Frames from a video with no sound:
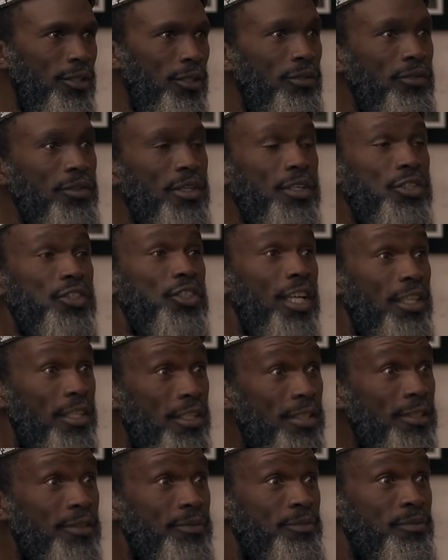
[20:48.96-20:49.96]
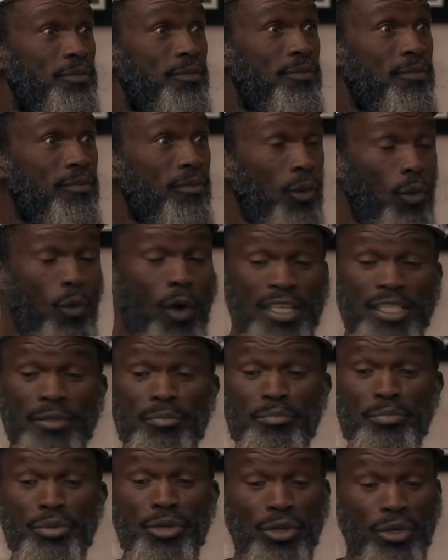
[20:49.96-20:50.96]
of Christianity was
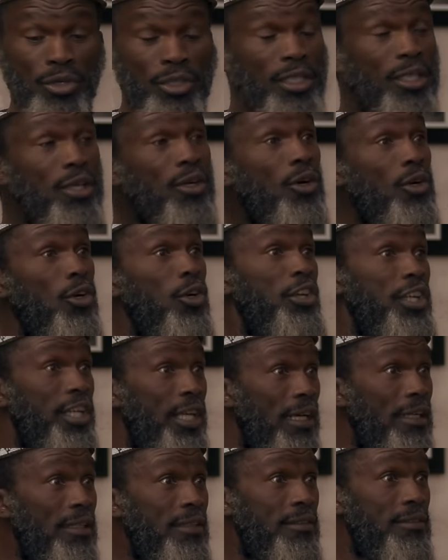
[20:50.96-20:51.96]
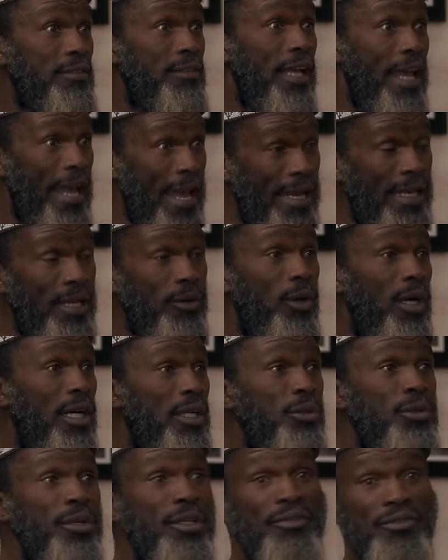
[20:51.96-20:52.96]
purely colonial.
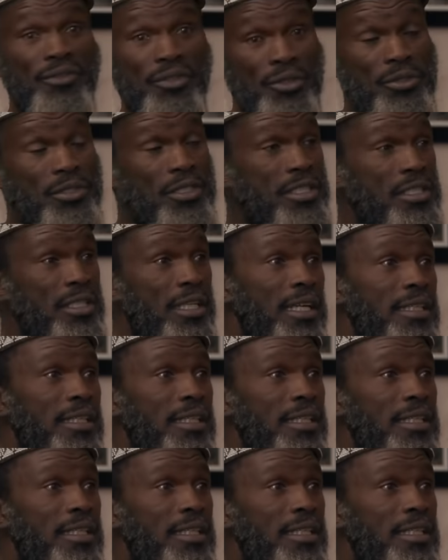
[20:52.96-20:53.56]
Anyone who refuses